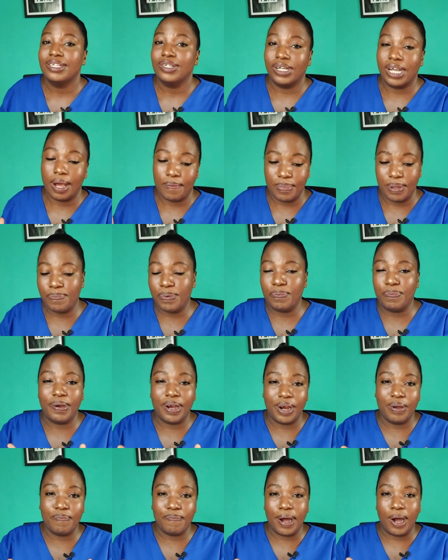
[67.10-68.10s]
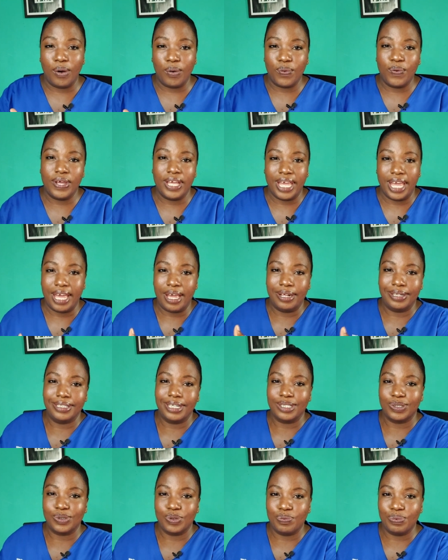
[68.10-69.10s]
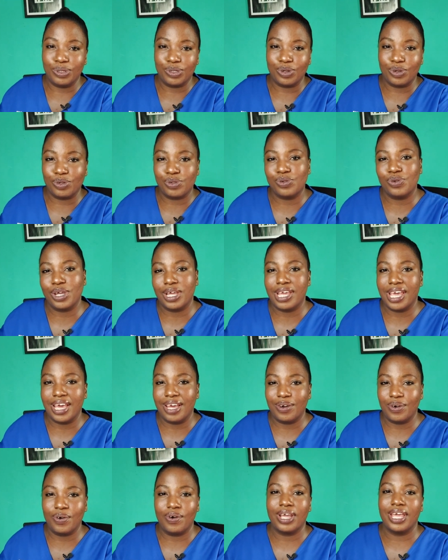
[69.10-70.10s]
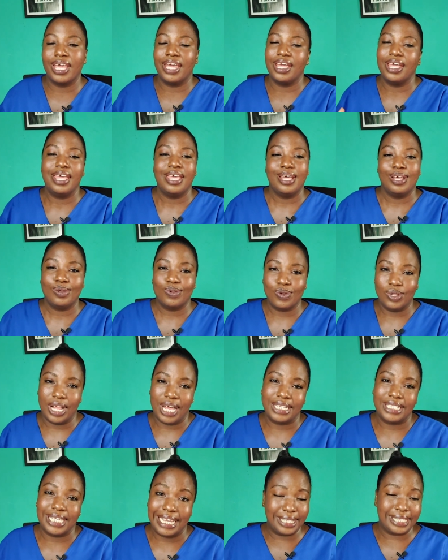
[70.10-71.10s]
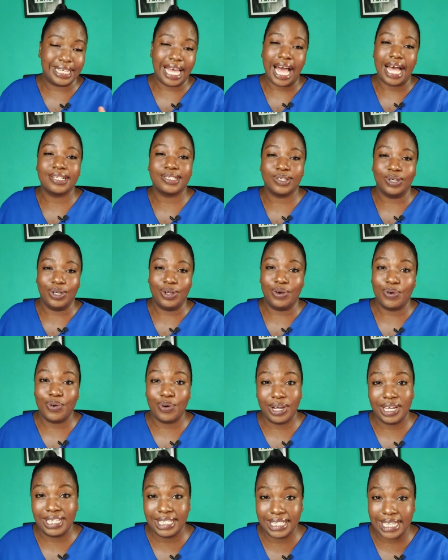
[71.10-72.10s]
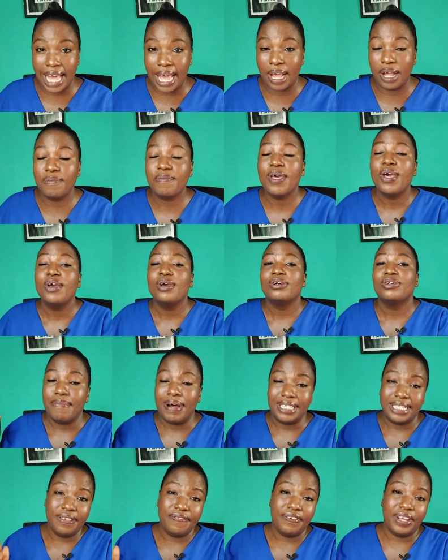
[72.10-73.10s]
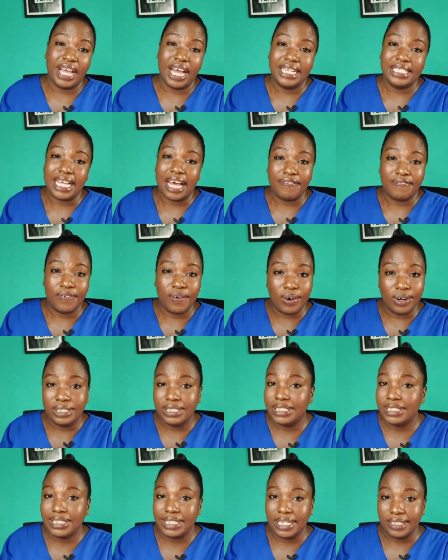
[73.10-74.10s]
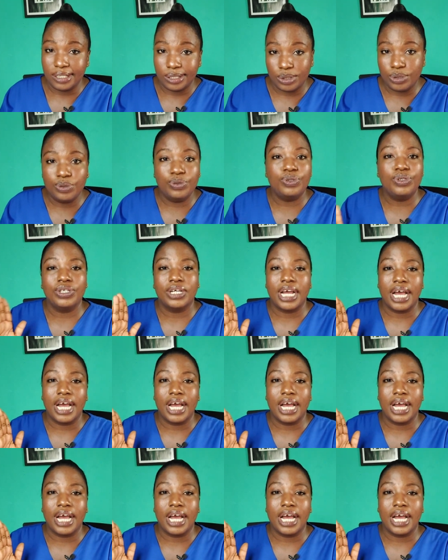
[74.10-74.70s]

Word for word: you can be preparing banku here and the soup is also here okay so that it cuts on your cooking time but if you can't afford the two you